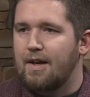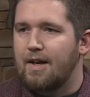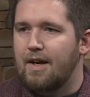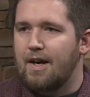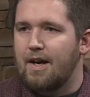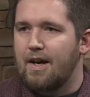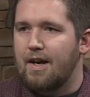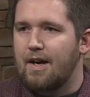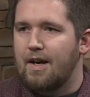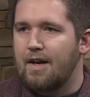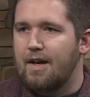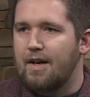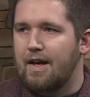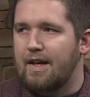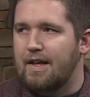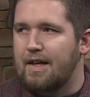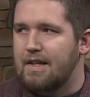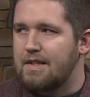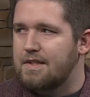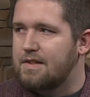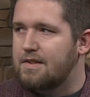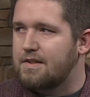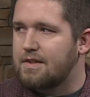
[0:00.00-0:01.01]
And
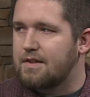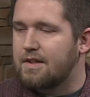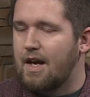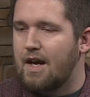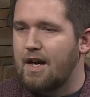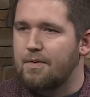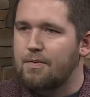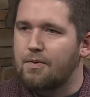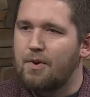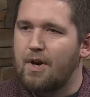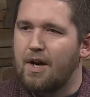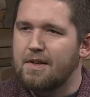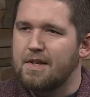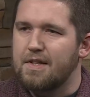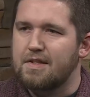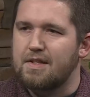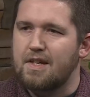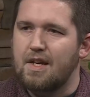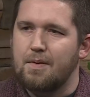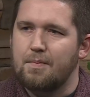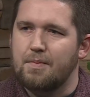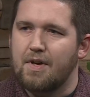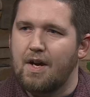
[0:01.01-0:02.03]
it's kind of around the
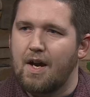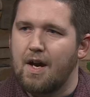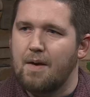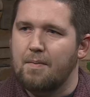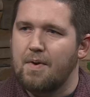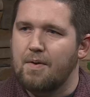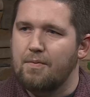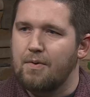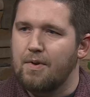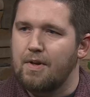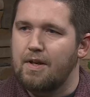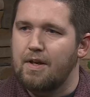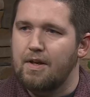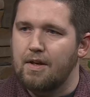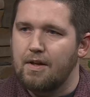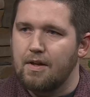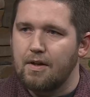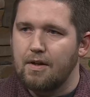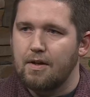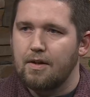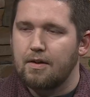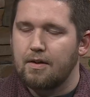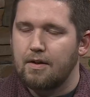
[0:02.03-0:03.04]
same time every
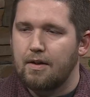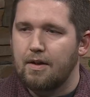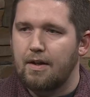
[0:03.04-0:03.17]
year.